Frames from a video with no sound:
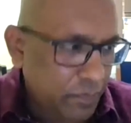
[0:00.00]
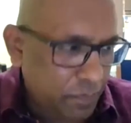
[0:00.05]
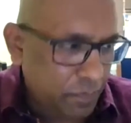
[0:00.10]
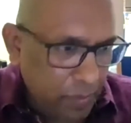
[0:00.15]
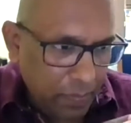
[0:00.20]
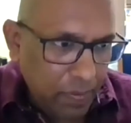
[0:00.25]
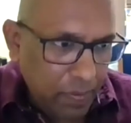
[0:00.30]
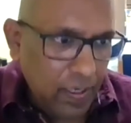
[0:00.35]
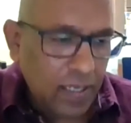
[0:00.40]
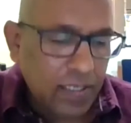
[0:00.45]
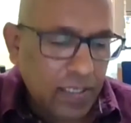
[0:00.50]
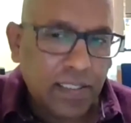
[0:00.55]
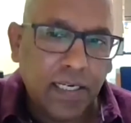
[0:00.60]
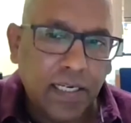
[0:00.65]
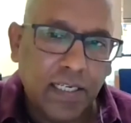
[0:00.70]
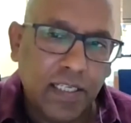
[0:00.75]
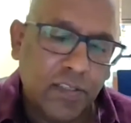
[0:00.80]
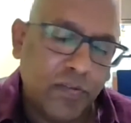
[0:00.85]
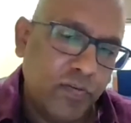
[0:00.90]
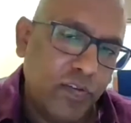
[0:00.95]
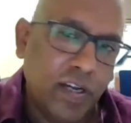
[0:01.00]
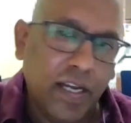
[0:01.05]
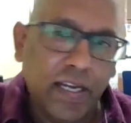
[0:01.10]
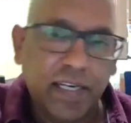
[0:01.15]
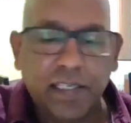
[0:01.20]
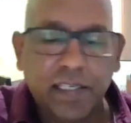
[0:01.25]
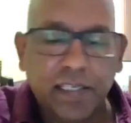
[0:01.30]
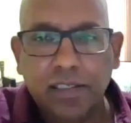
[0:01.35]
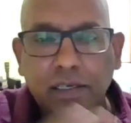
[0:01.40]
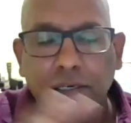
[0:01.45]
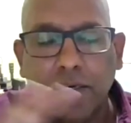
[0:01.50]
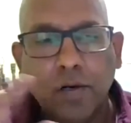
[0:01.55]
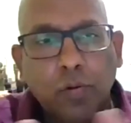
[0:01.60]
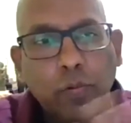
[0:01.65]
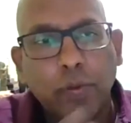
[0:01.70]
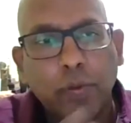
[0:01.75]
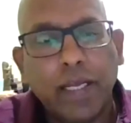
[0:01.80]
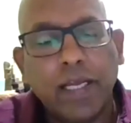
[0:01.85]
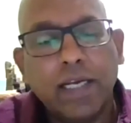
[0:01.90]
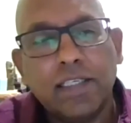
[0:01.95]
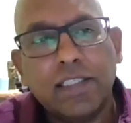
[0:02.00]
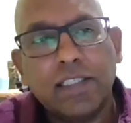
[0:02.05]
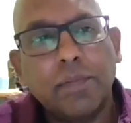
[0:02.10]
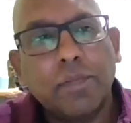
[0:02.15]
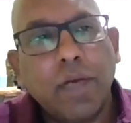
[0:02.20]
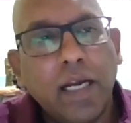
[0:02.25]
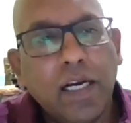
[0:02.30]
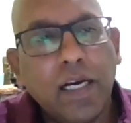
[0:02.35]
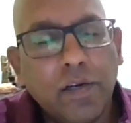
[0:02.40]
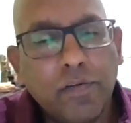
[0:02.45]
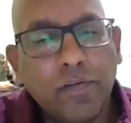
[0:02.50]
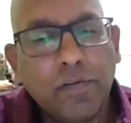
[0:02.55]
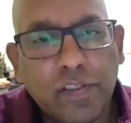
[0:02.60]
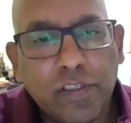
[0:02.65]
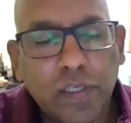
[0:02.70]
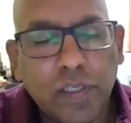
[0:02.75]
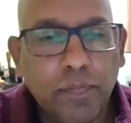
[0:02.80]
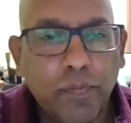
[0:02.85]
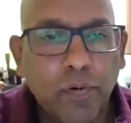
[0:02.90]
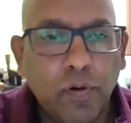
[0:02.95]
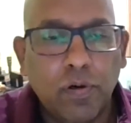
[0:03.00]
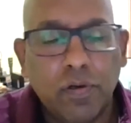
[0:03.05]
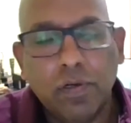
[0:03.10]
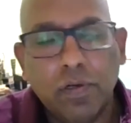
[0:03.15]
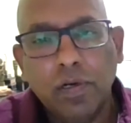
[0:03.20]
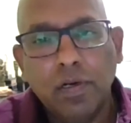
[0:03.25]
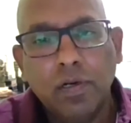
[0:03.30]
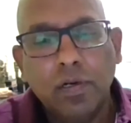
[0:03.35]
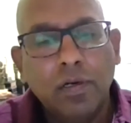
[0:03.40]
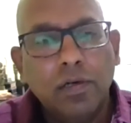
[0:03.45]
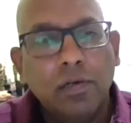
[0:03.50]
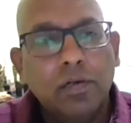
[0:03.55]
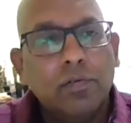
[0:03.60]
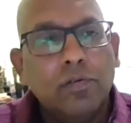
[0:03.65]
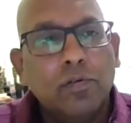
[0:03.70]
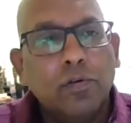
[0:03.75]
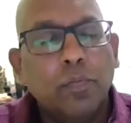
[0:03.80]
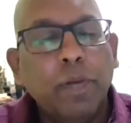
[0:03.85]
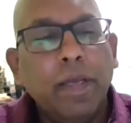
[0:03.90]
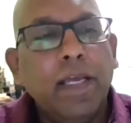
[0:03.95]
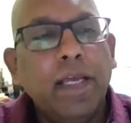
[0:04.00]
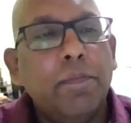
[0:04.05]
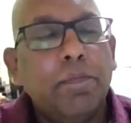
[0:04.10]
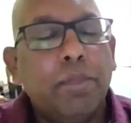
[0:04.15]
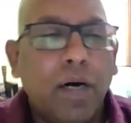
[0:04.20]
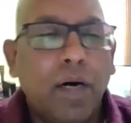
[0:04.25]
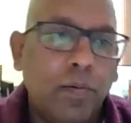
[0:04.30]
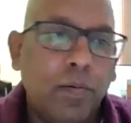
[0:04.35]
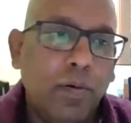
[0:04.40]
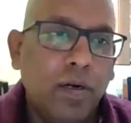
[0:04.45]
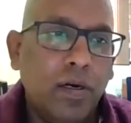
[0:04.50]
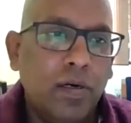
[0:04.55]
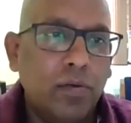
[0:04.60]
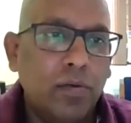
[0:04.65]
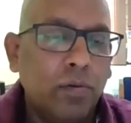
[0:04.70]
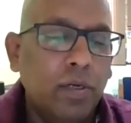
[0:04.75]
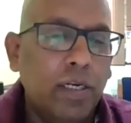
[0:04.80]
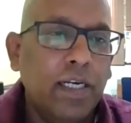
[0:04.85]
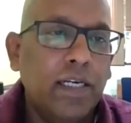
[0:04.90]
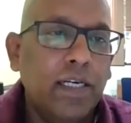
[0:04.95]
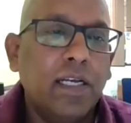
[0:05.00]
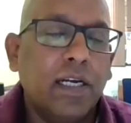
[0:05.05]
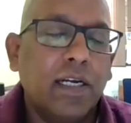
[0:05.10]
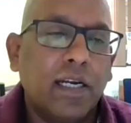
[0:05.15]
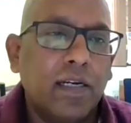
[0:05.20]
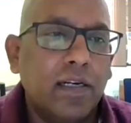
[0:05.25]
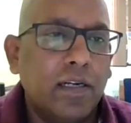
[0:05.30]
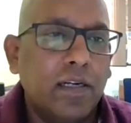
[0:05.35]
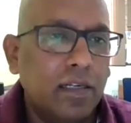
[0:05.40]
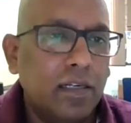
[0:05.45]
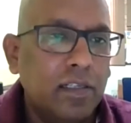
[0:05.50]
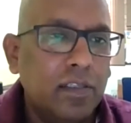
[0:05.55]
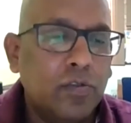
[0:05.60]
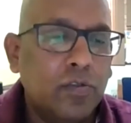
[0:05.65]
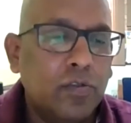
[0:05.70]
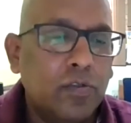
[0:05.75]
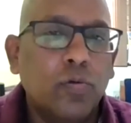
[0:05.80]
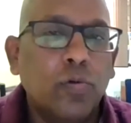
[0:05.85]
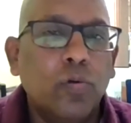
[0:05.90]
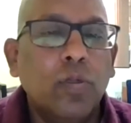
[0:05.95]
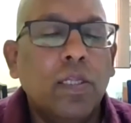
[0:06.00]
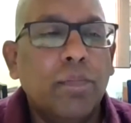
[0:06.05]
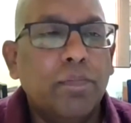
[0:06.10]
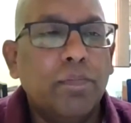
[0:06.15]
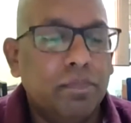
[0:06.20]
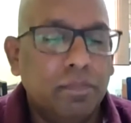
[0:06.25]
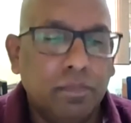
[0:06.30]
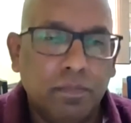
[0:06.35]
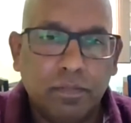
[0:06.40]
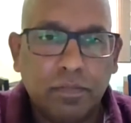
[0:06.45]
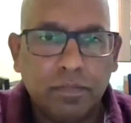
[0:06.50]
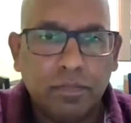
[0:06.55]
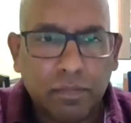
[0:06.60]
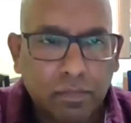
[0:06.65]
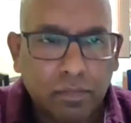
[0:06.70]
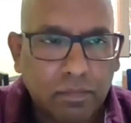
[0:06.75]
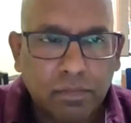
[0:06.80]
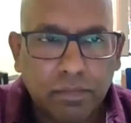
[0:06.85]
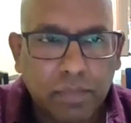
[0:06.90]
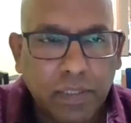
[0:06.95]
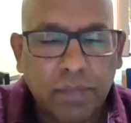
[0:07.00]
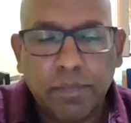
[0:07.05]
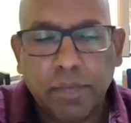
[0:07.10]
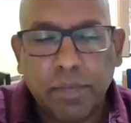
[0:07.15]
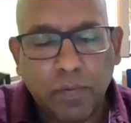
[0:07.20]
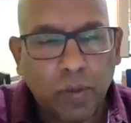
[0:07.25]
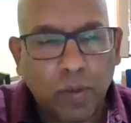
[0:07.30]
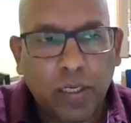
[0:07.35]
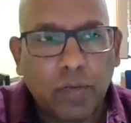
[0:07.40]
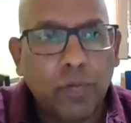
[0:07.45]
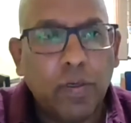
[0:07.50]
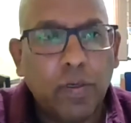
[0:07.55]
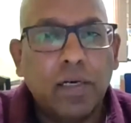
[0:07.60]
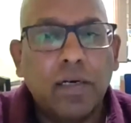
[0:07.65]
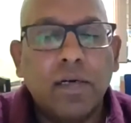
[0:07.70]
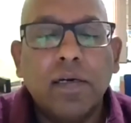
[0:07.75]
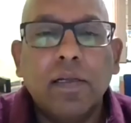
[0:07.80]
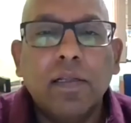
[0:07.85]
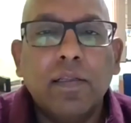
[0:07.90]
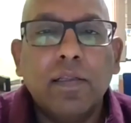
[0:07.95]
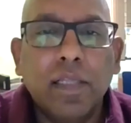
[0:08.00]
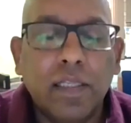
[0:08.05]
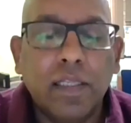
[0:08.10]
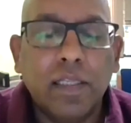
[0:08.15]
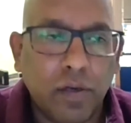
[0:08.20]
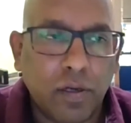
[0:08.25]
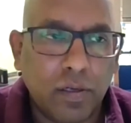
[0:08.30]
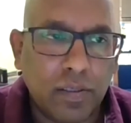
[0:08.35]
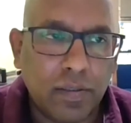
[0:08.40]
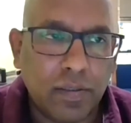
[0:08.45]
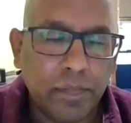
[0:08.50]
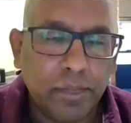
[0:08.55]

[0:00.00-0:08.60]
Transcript: People are satisfied, we get some kind of a support to be in power, to lead the countries, to rule the people, whatever they thought.